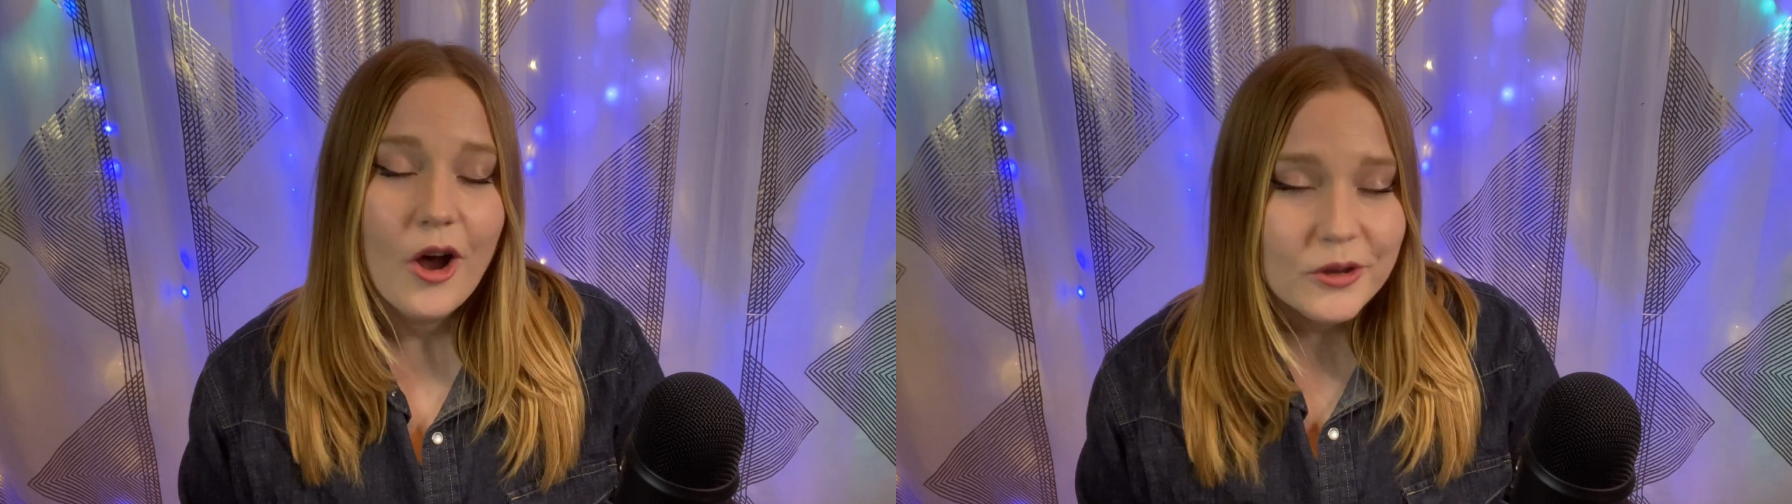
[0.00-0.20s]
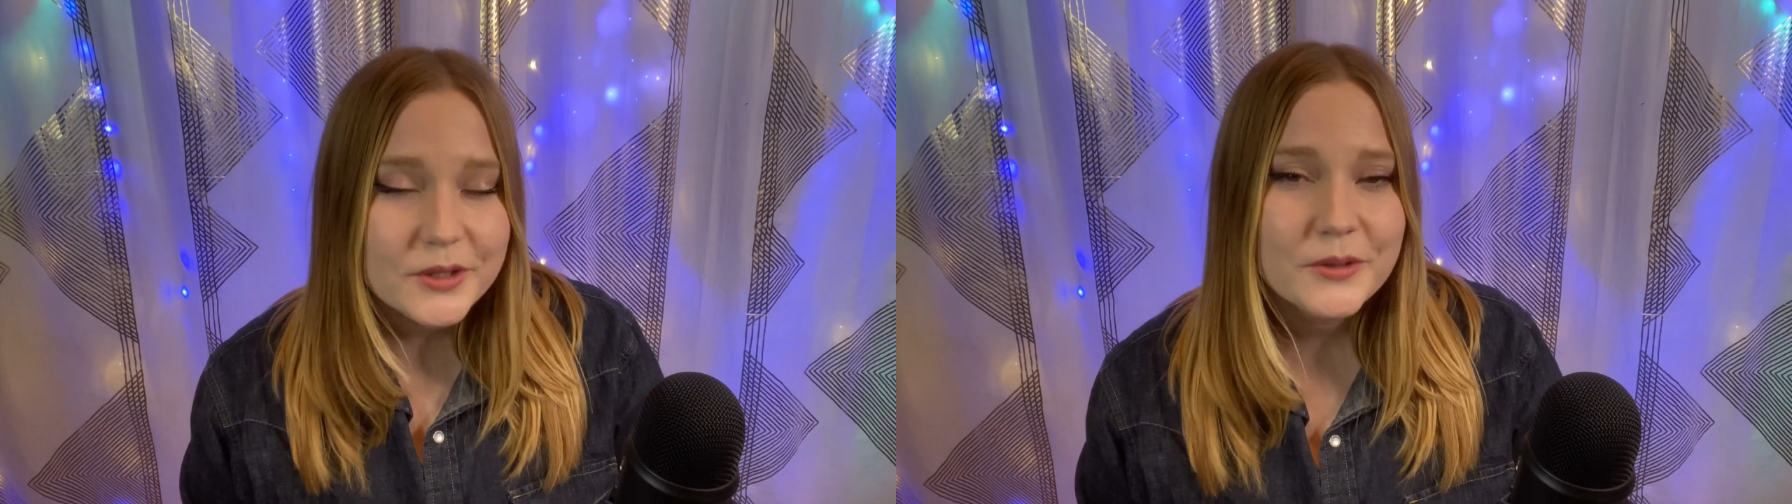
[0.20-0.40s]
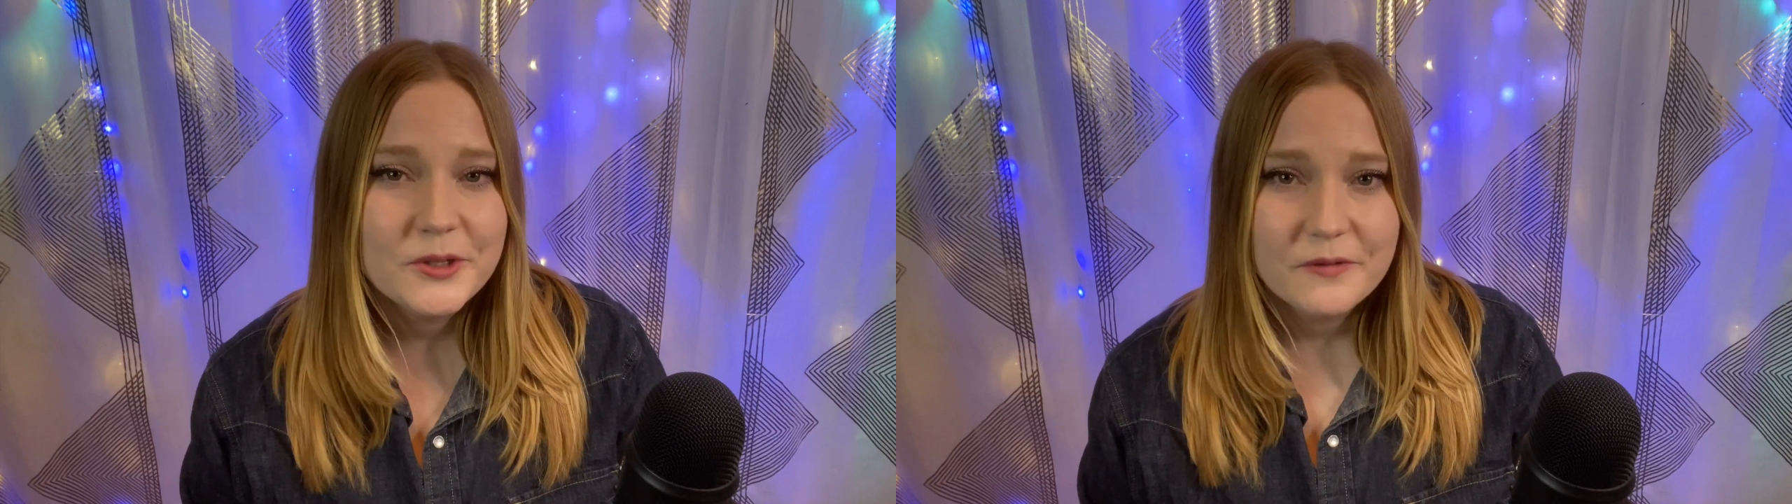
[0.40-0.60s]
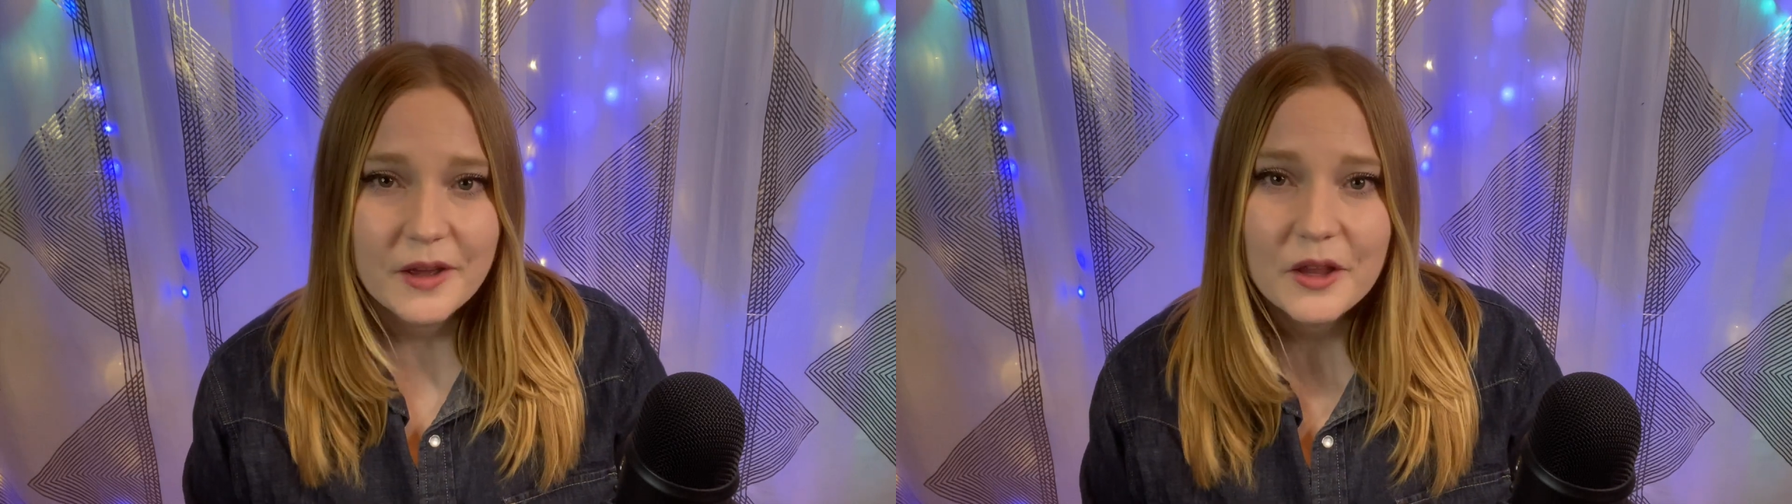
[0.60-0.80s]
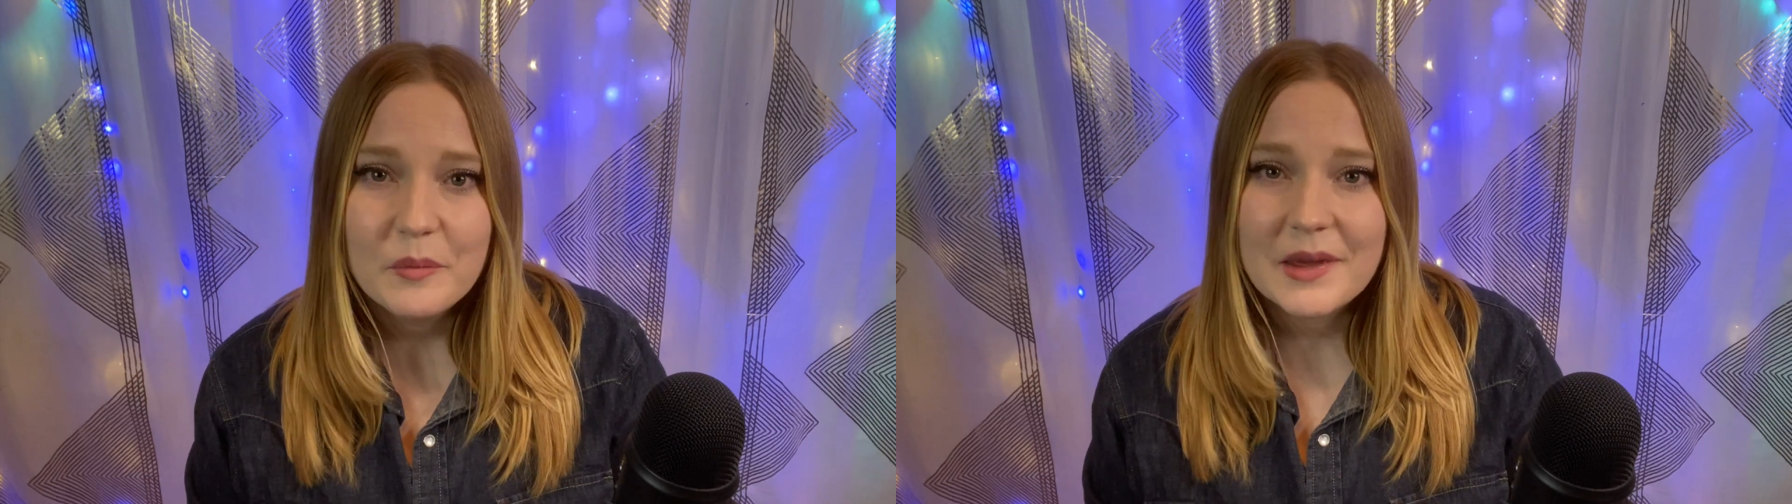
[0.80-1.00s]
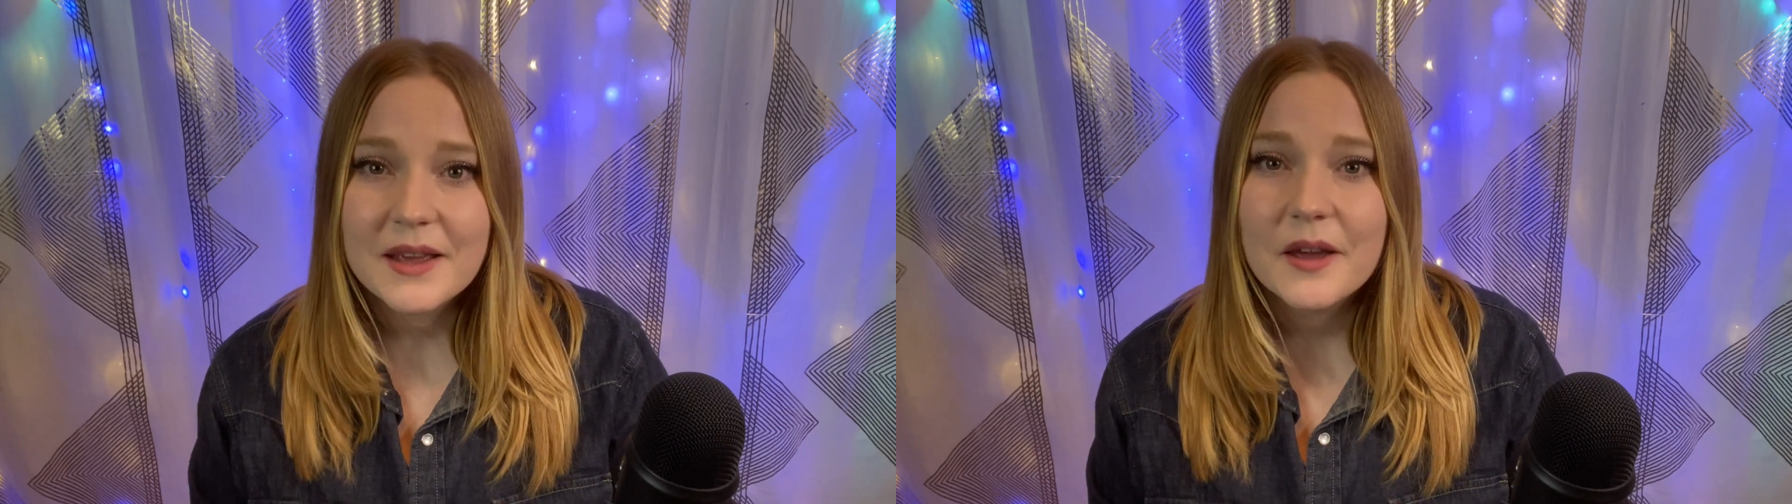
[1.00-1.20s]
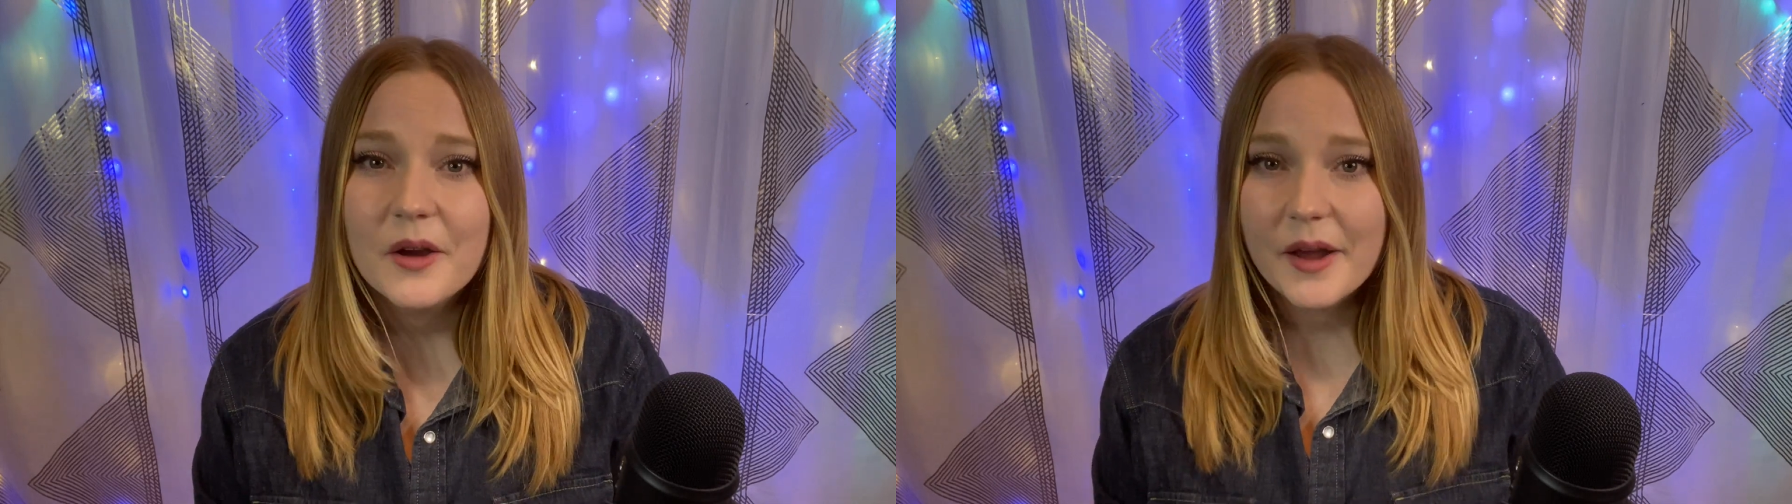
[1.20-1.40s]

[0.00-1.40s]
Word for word: also developing